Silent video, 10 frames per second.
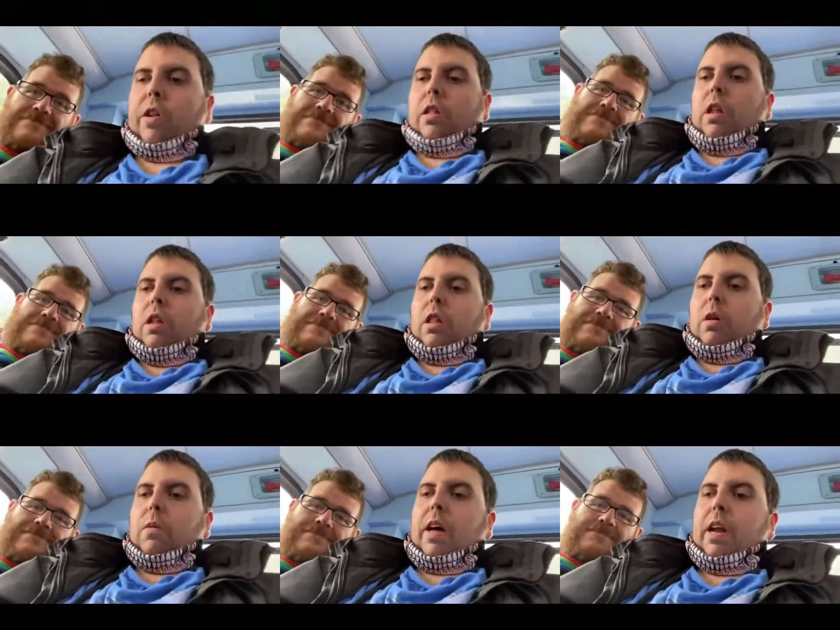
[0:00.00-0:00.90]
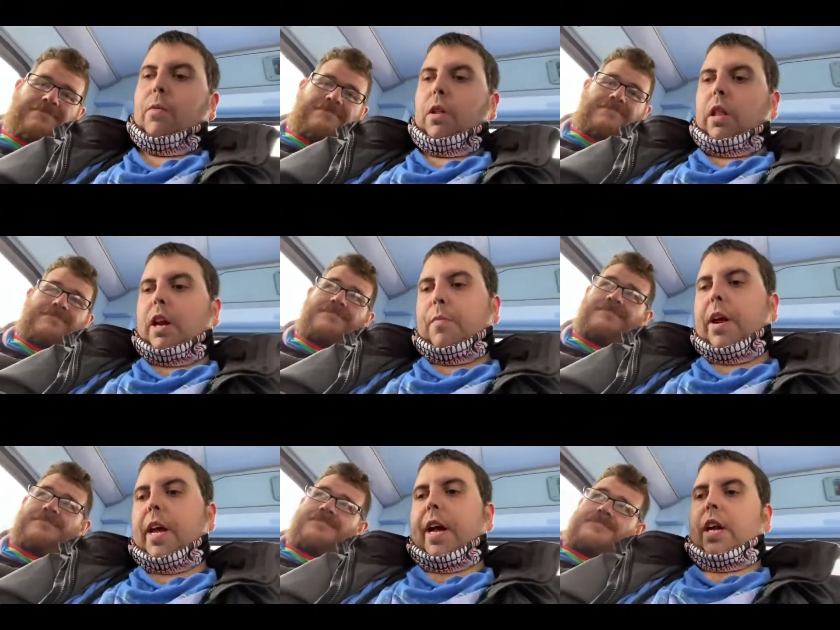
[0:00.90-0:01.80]
Speaker 1: to some anyone celebrating
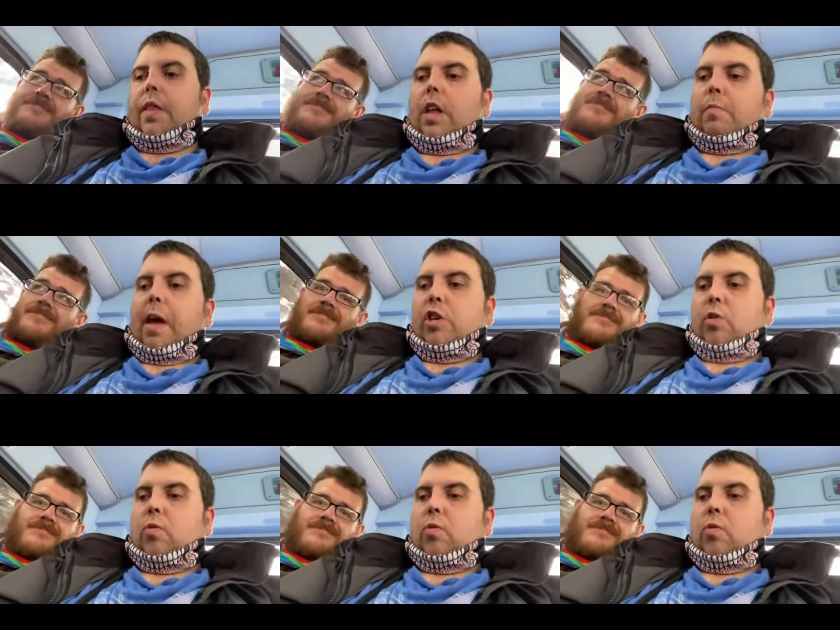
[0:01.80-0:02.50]
anything special.